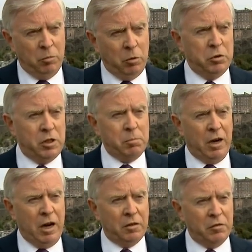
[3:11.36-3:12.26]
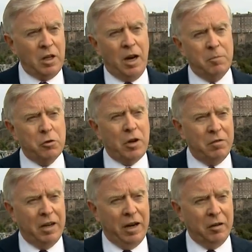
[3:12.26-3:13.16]
but which is part of the common
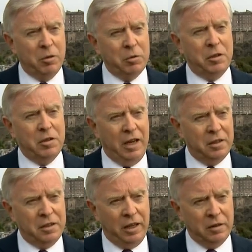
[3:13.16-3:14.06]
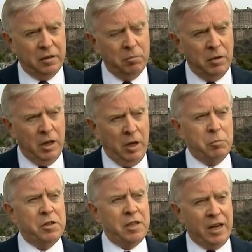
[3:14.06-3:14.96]
travel area with the United Kingdom,
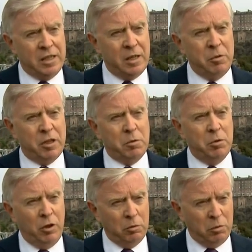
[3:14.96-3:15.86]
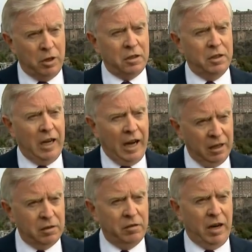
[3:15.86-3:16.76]
precisely because we don't want on the
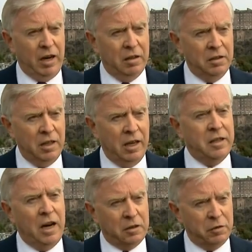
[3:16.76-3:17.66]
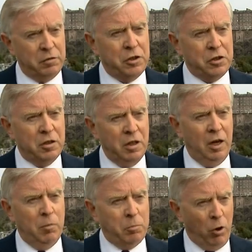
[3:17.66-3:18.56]
island of Ireland an artificial
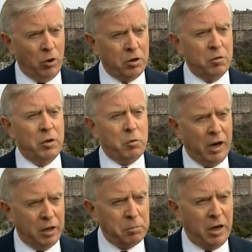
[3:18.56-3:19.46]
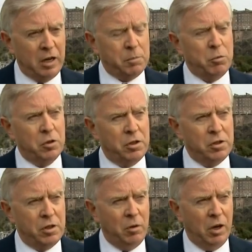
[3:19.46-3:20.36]
border requiring passports
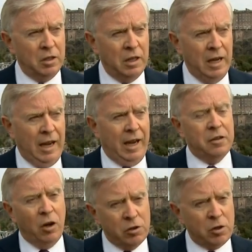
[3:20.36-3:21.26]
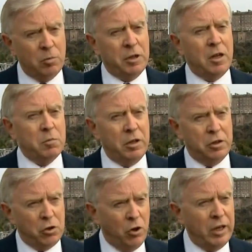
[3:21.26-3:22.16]
and so on, and also because we
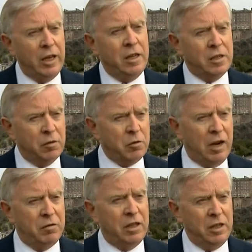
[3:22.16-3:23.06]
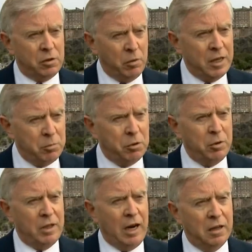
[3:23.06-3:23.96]
enjoy ease of travel east-west
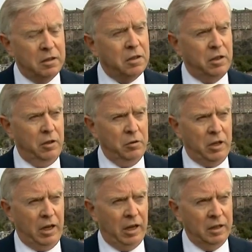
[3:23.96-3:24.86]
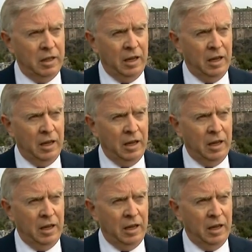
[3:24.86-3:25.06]
between Ireland and the UK.